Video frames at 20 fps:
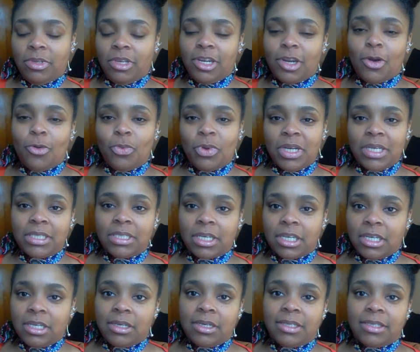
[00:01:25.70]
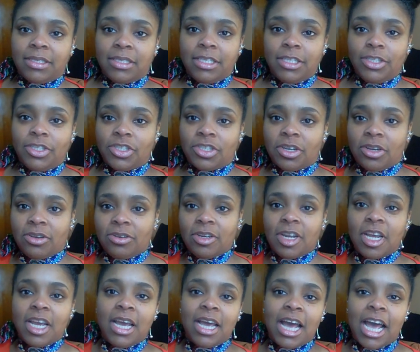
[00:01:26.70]
you know, when it's a good t-shirt,
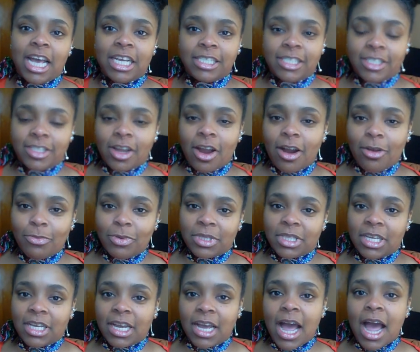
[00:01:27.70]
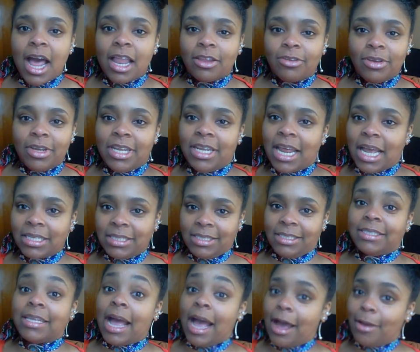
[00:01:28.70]
I start with the collar and then I
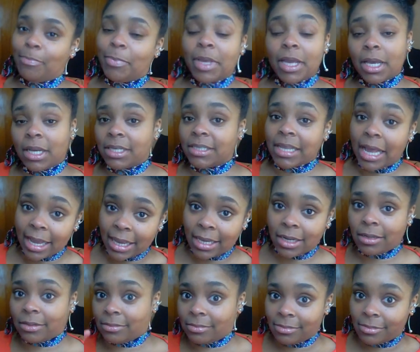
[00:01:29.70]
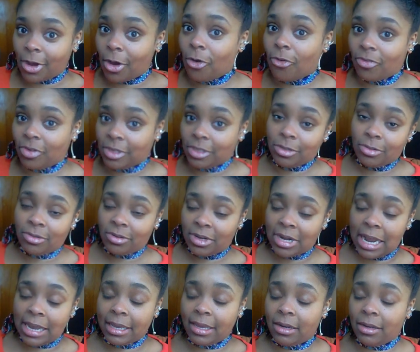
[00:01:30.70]
stop because I can overdo it.
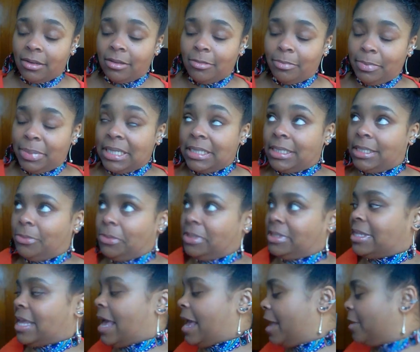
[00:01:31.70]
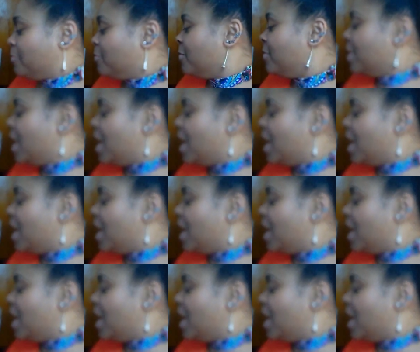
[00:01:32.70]
I get a little busy with that.